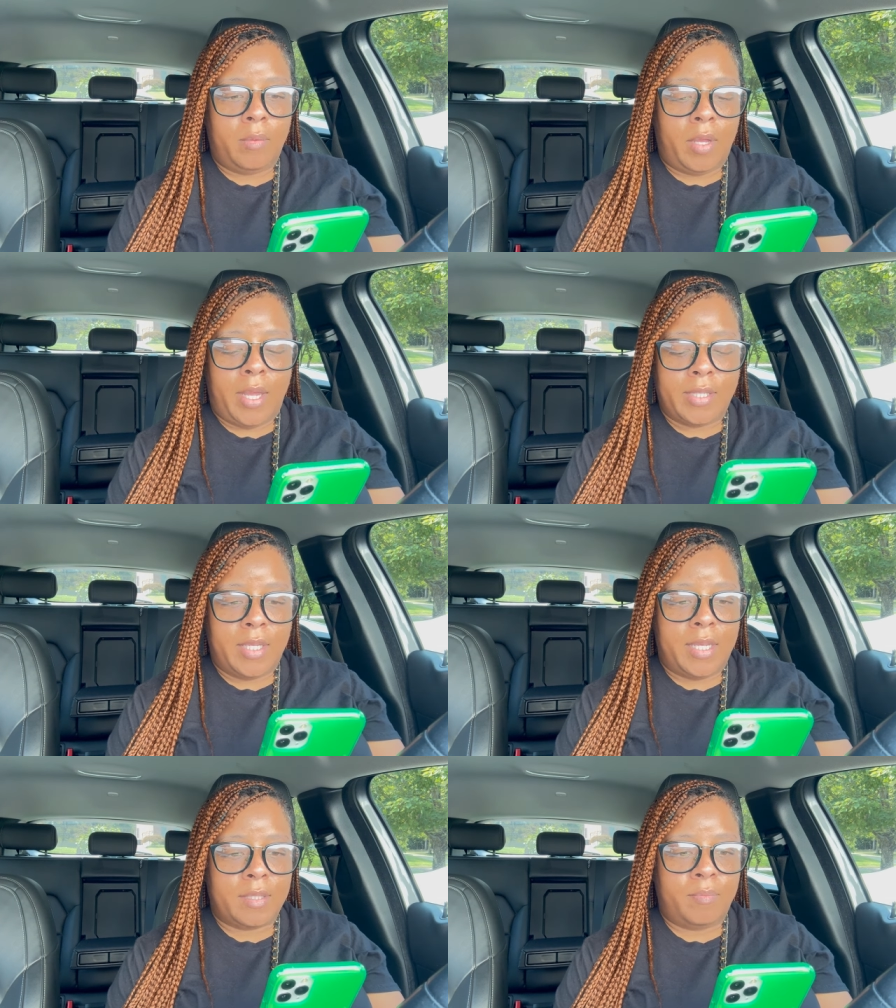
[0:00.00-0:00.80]
I guess
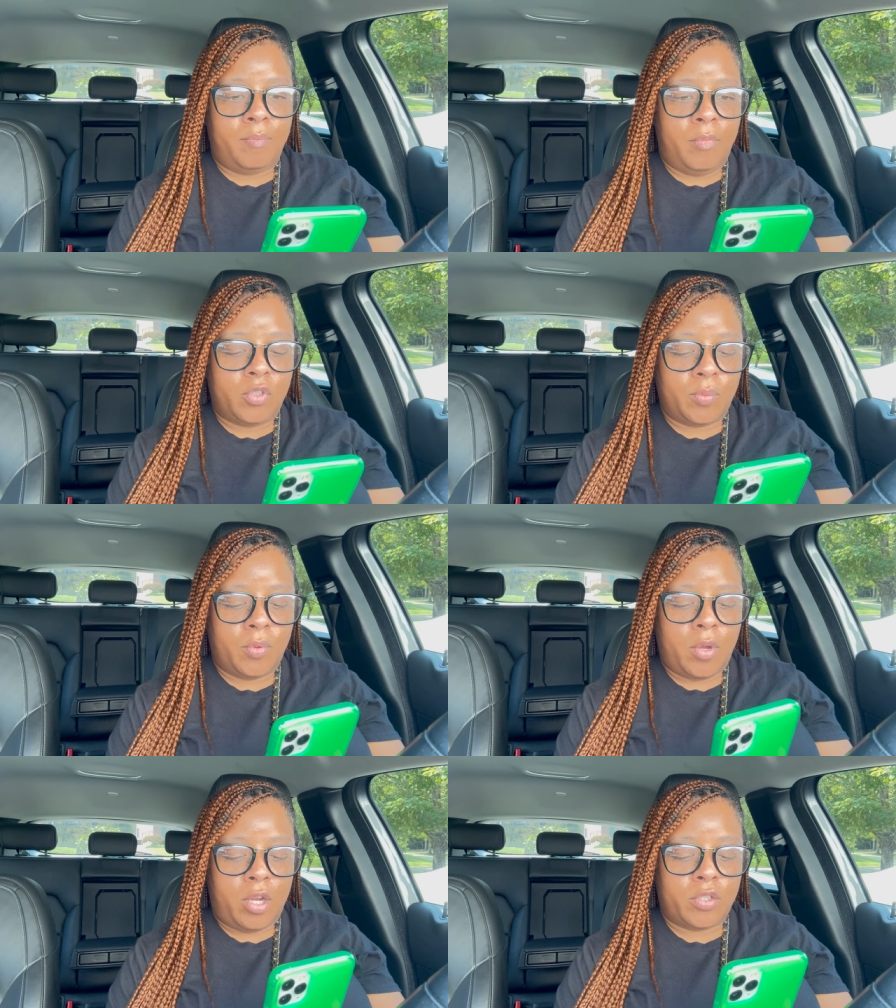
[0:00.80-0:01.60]
he has
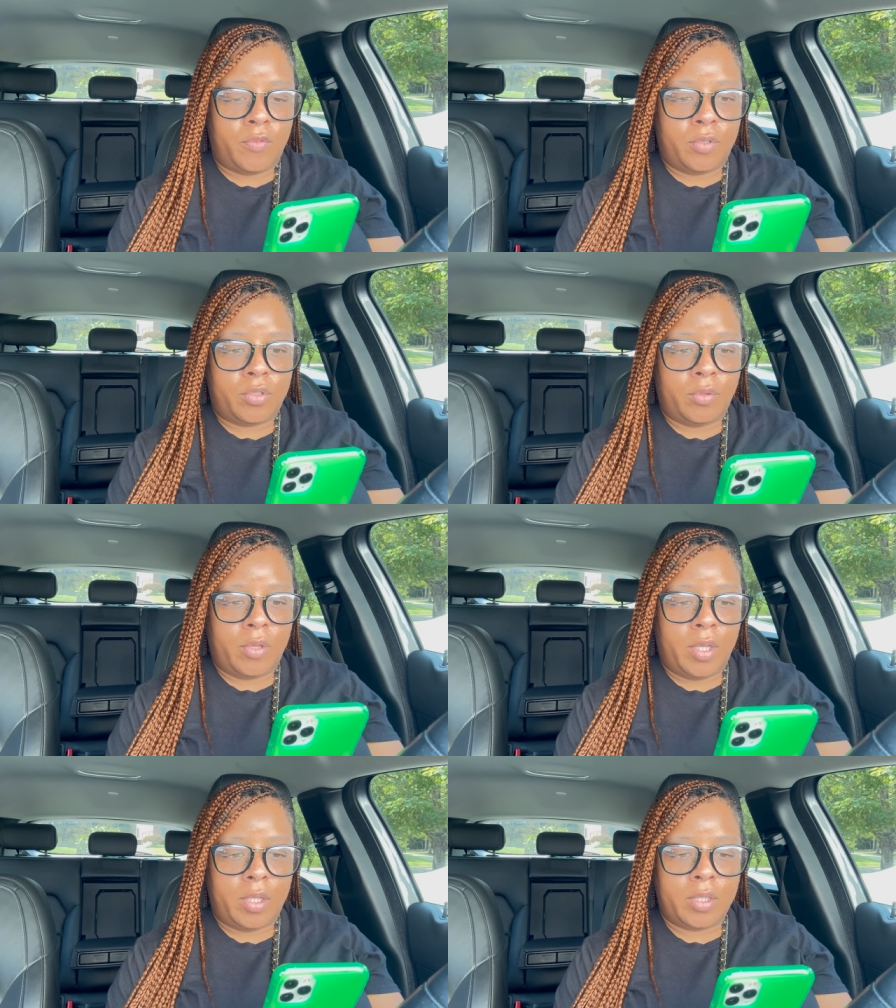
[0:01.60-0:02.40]
multiple controversial
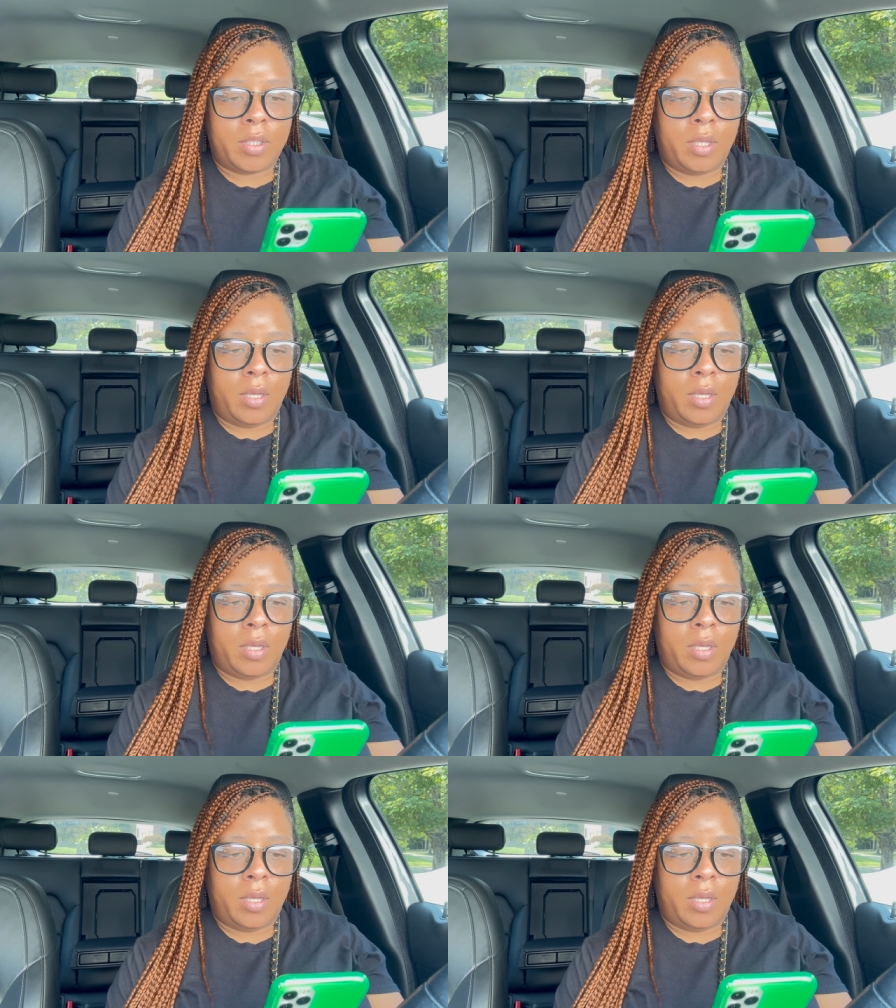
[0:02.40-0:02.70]
things.